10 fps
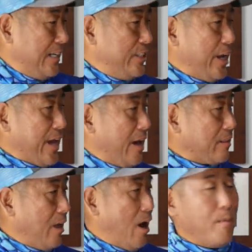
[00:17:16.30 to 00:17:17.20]
Check out
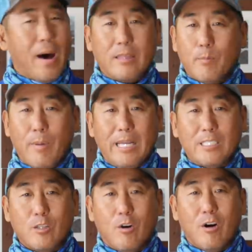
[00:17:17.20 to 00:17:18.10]
the All About the Bait
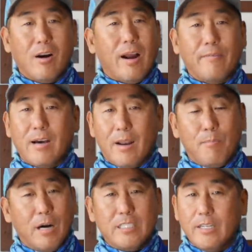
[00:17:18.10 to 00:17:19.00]
store. I've got a
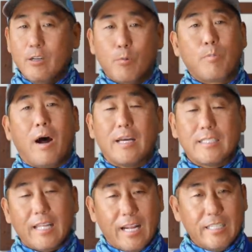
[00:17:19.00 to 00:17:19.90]
bunch of new
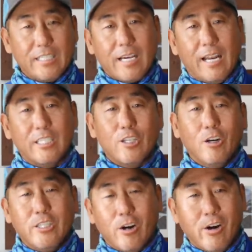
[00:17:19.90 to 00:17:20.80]
products that I just kind of
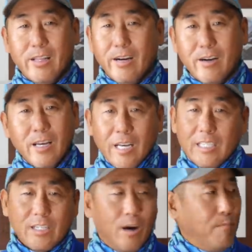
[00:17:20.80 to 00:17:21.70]
showed you earlier.
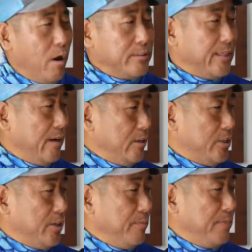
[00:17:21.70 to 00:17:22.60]
So most of those
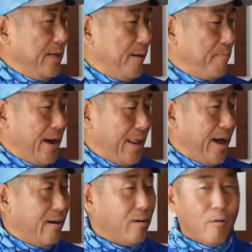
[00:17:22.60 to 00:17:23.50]
should be up by
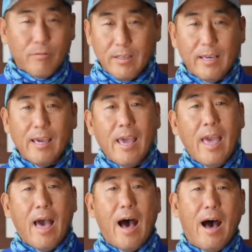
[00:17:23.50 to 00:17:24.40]
now, hopefully.
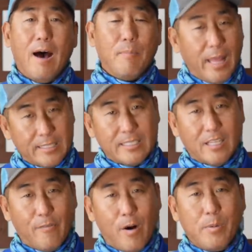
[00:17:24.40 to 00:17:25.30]
But that's the
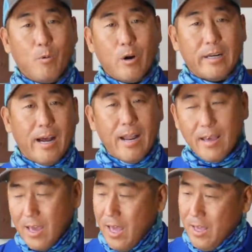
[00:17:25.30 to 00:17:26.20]
stuff I'll be working on.
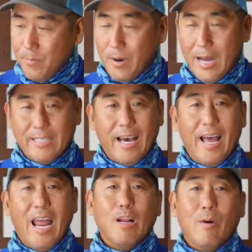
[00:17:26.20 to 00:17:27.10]
But
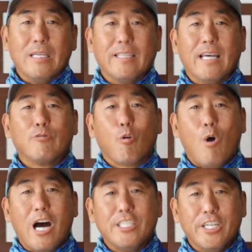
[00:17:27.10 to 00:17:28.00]
anyways, thanks for
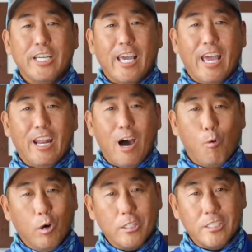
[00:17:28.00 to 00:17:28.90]
watching, and I
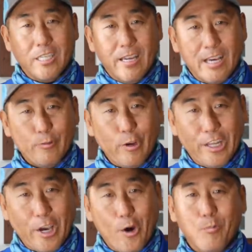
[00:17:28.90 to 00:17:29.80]
will see you next
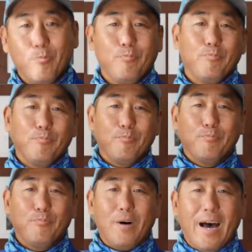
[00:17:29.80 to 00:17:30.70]
video.
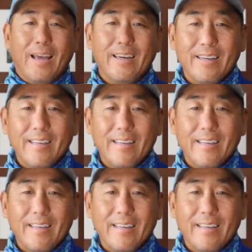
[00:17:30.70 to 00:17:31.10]
Bye.